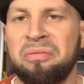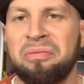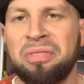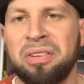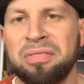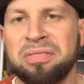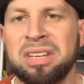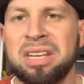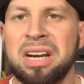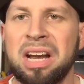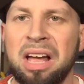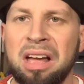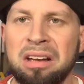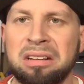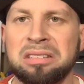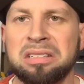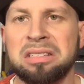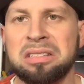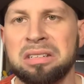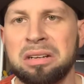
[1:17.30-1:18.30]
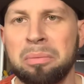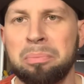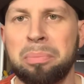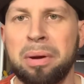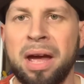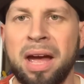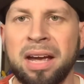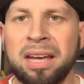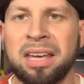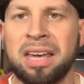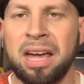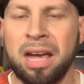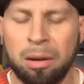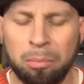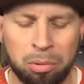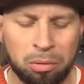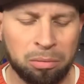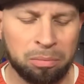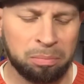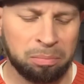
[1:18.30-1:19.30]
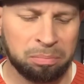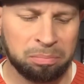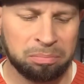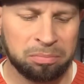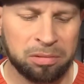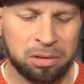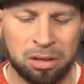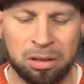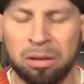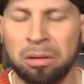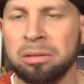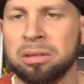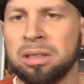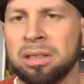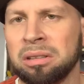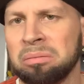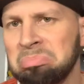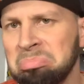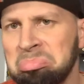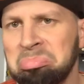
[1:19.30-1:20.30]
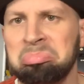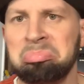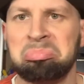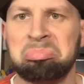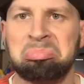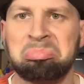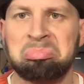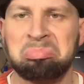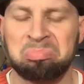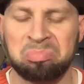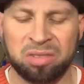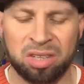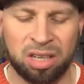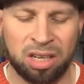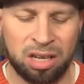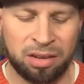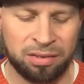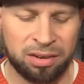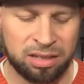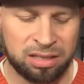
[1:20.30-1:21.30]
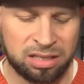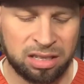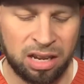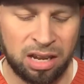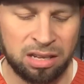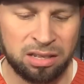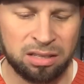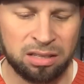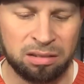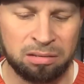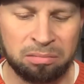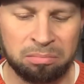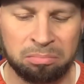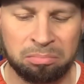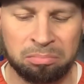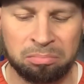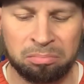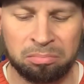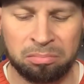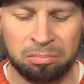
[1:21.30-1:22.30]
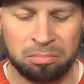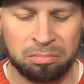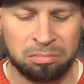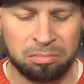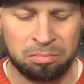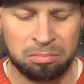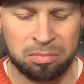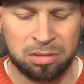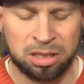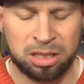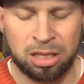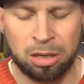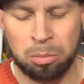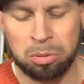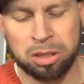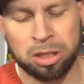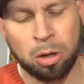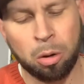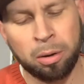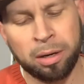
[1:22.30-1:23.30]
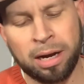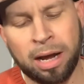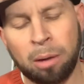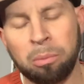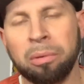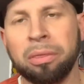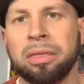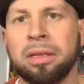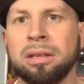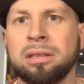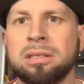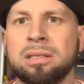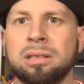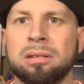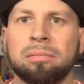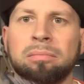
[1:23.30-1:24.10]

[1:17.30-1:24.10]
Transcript: $50 isn't a bad gamble, you know, to give it a test and see what's going on with it.